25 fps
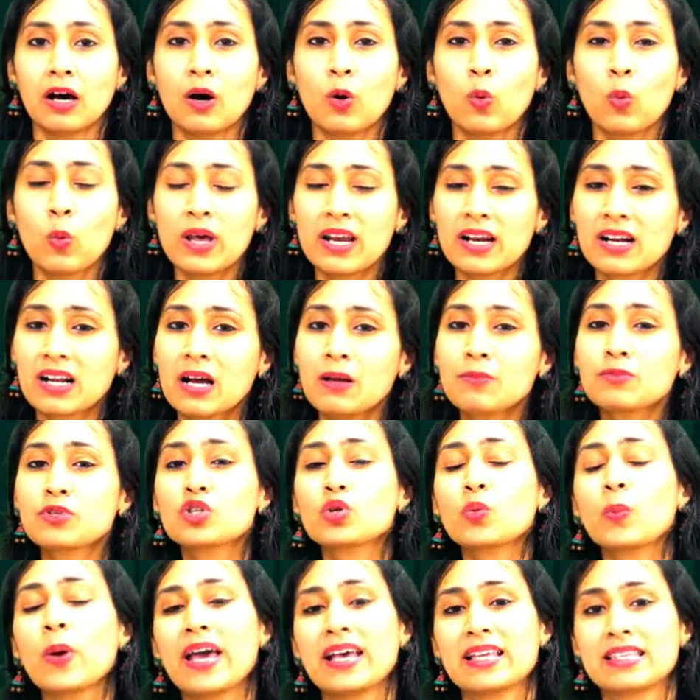When it comes
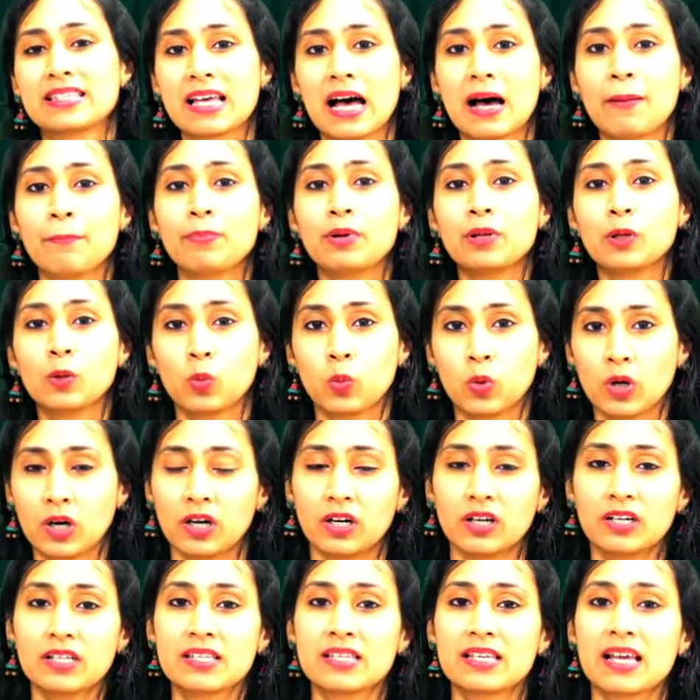to example
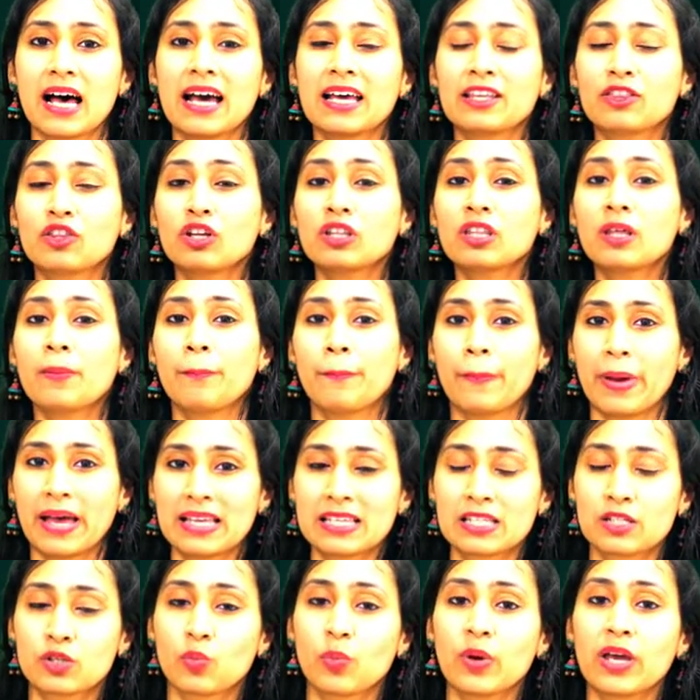words, I thought the
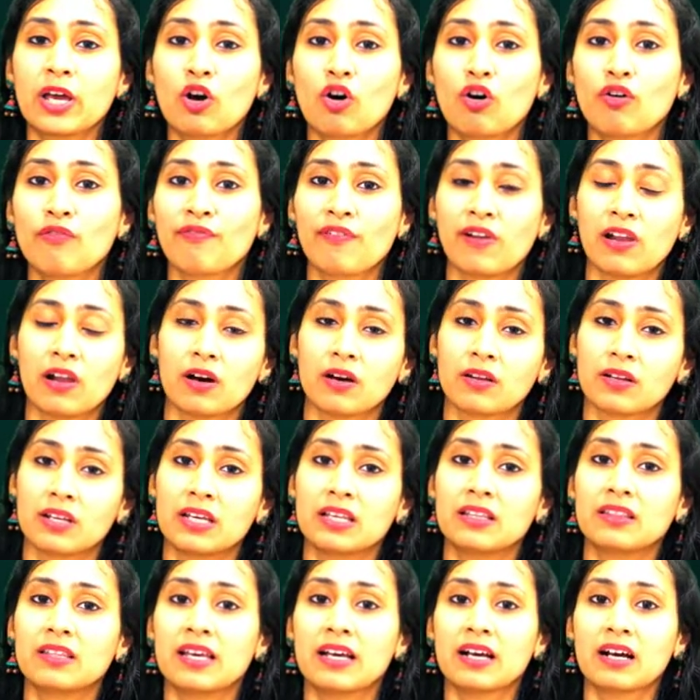best way of
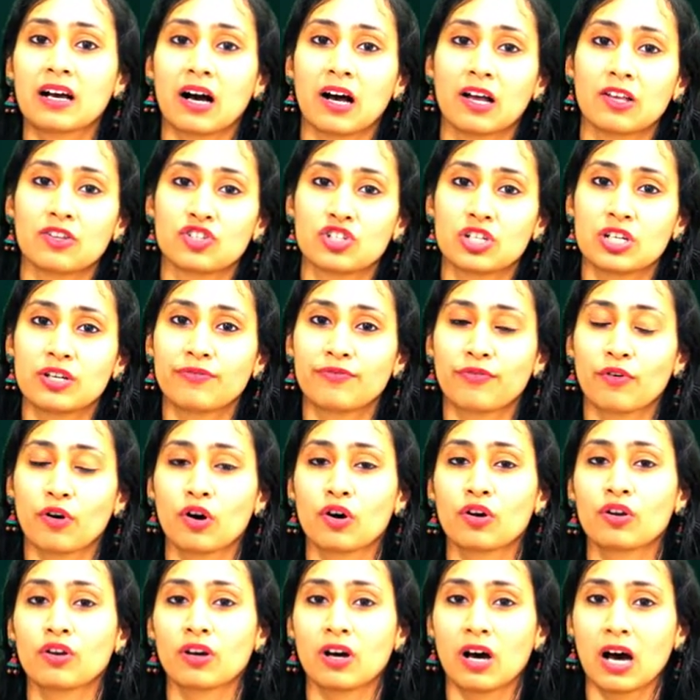learning the kanji
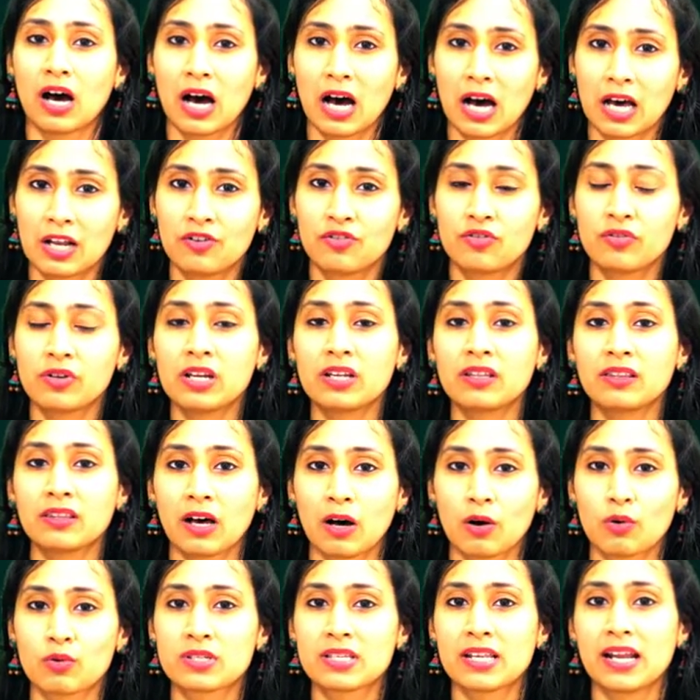for 100,
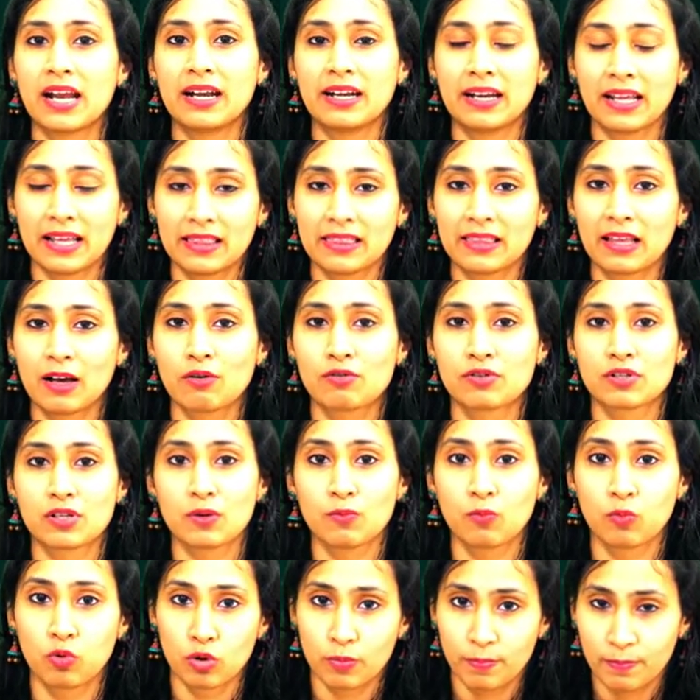1000 and
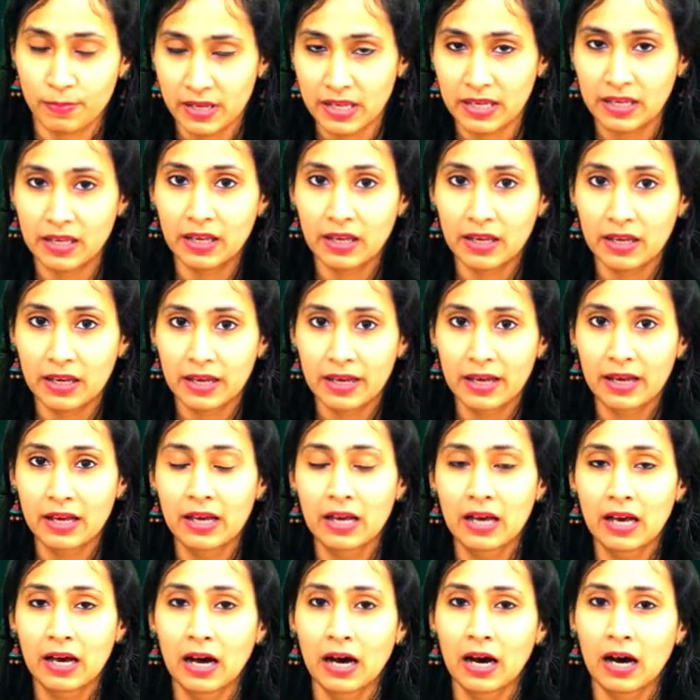10,000 would be
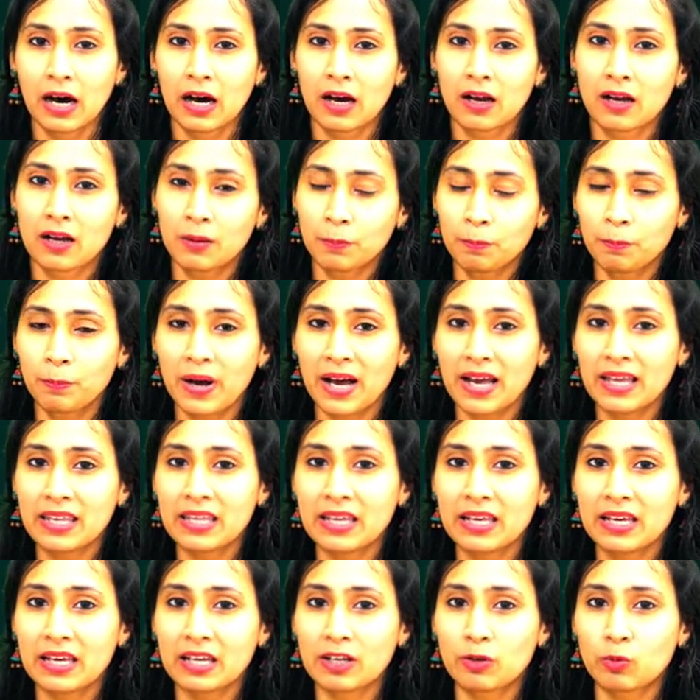
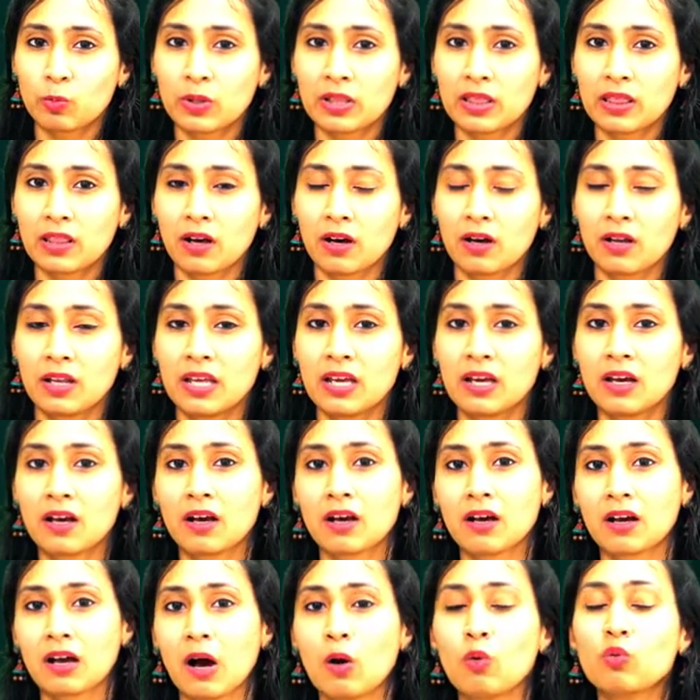combining it with learning
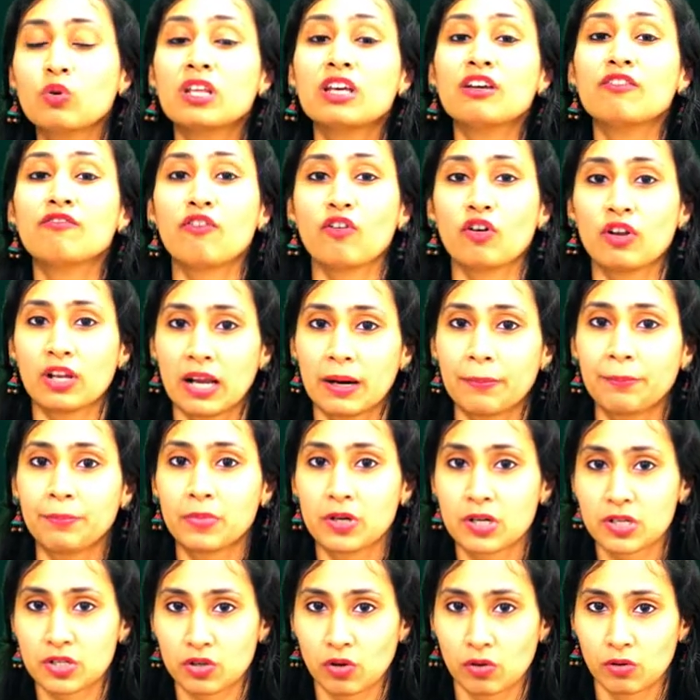counting for
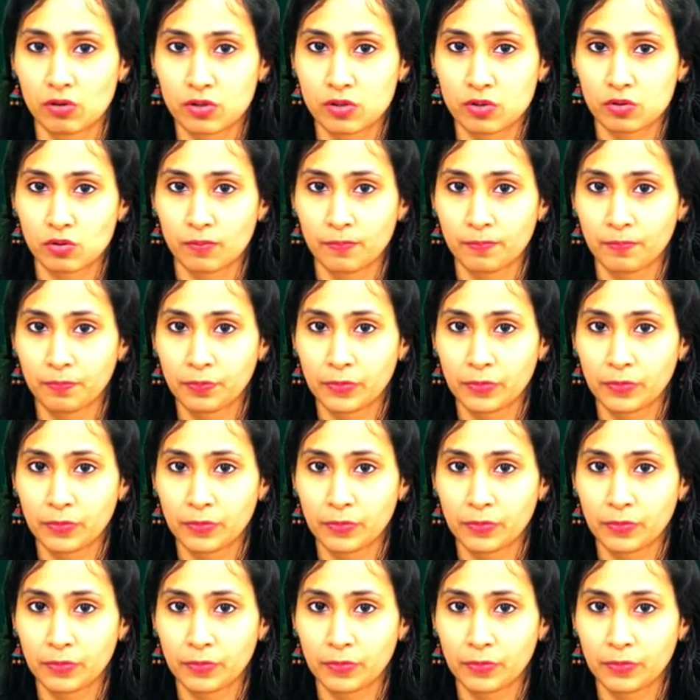numbers also.